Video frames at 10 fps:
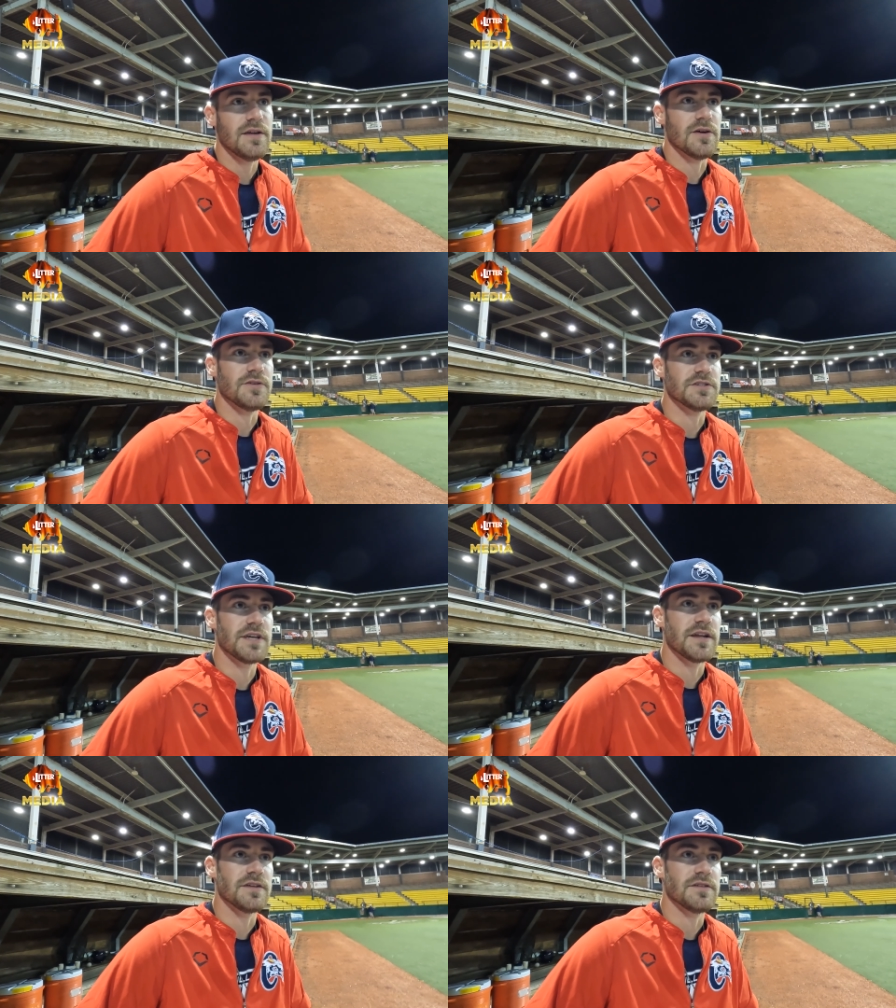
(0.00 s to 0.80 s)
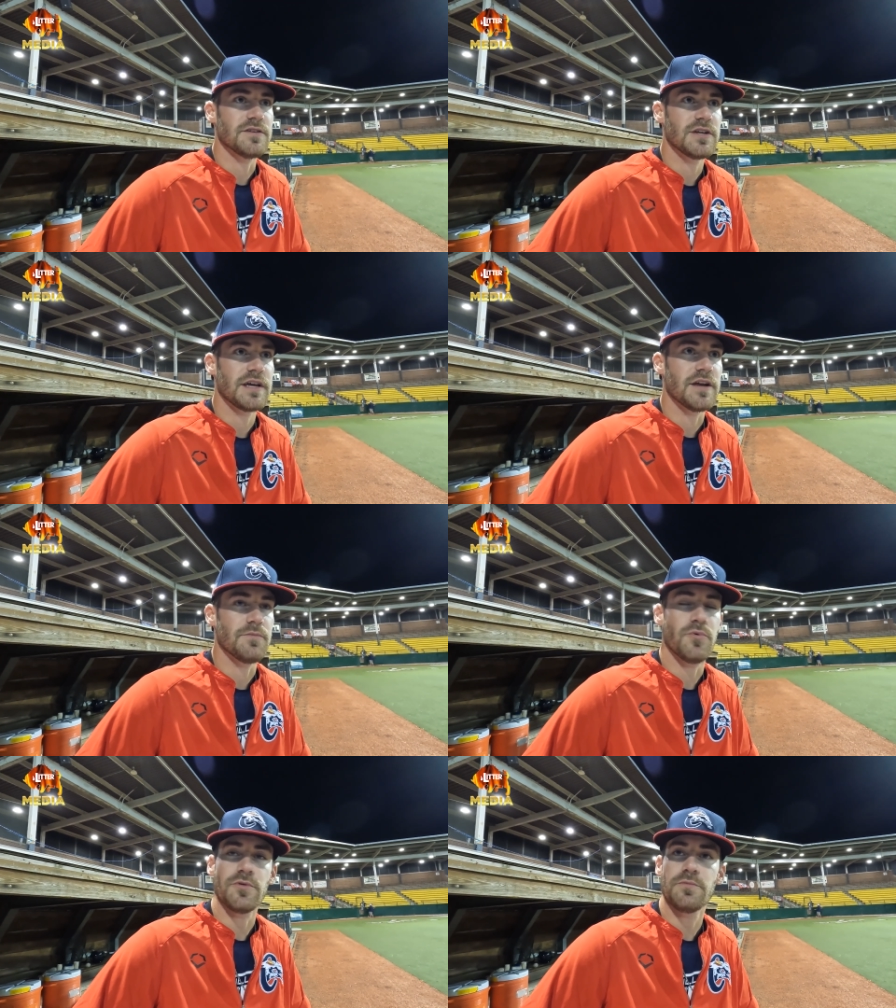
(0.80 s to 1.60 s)
you know, you just kind of kind
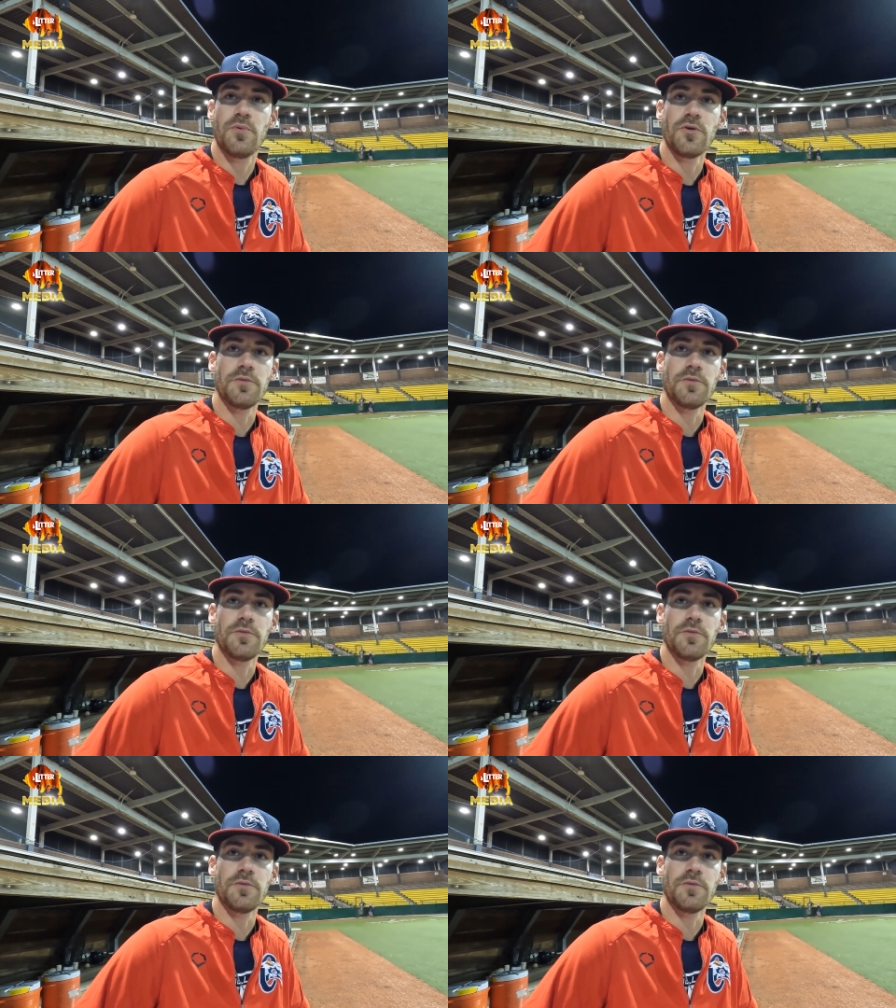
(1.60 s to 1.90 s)
of pull,